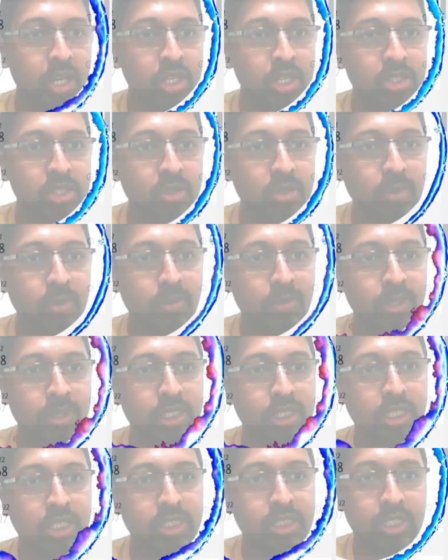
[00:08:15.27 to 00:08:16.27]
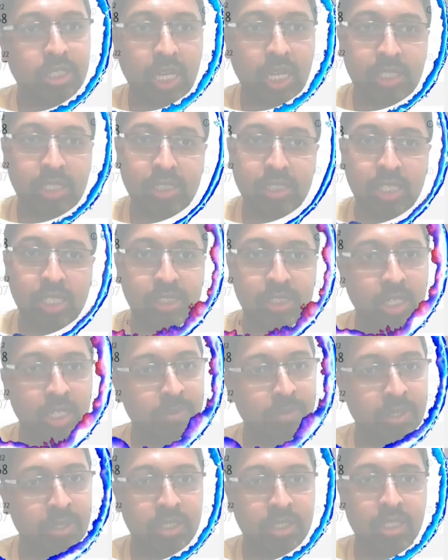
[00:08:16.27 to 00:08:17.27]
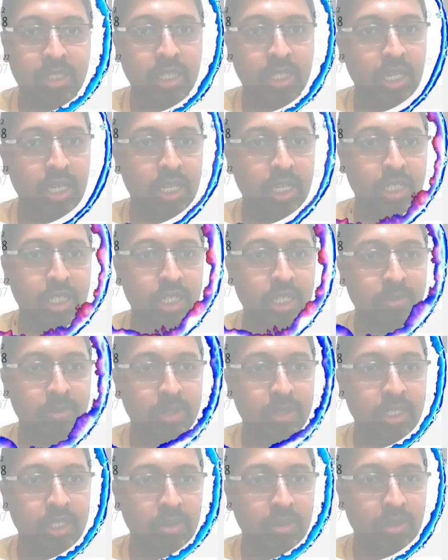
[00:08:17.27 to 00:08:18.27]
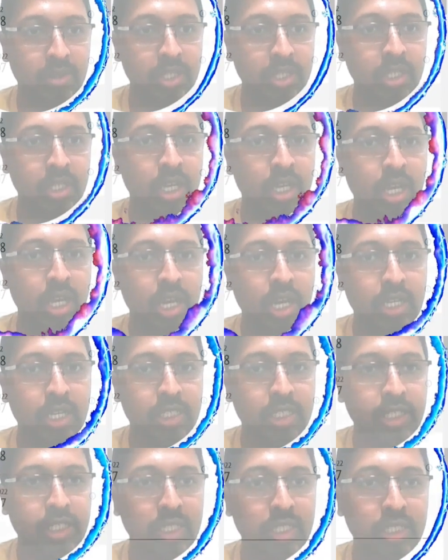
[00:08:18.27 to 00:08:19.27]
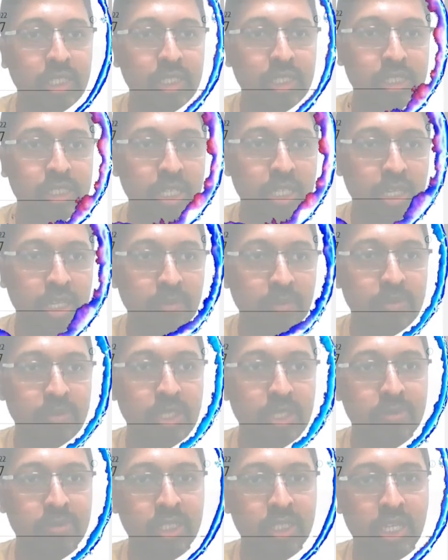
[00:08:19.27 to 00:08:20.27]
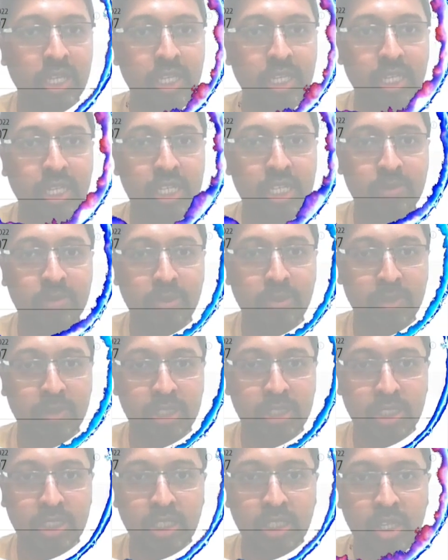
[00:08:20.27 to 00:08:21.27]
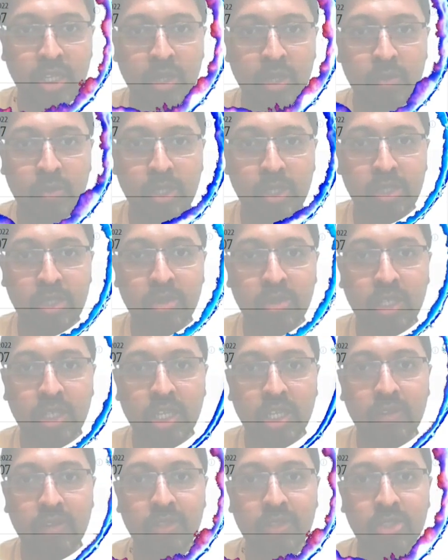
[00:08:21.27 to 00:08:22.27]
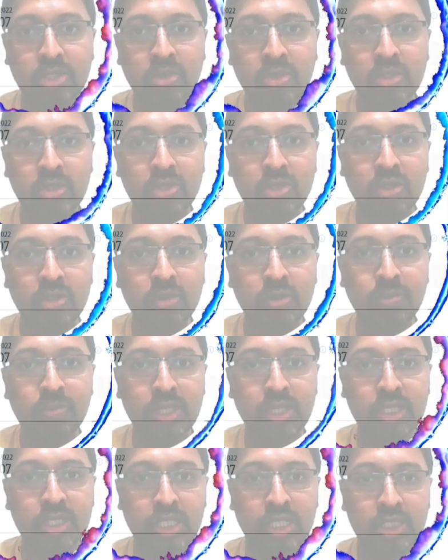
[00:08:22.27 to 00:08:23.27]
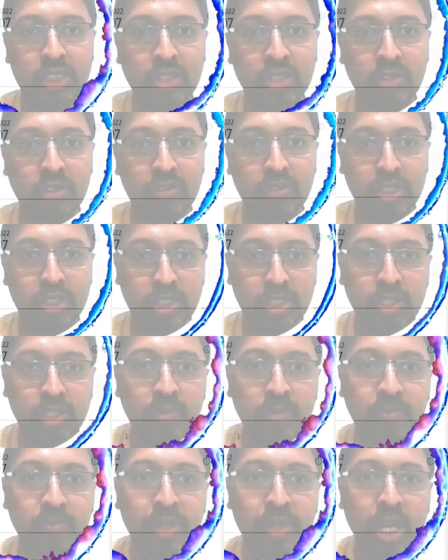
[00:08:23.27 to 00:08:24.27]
so publisher is Transnational Press London Limited. Okay, and here the same subject area has been mentioned. We do not have a source homepage section over here,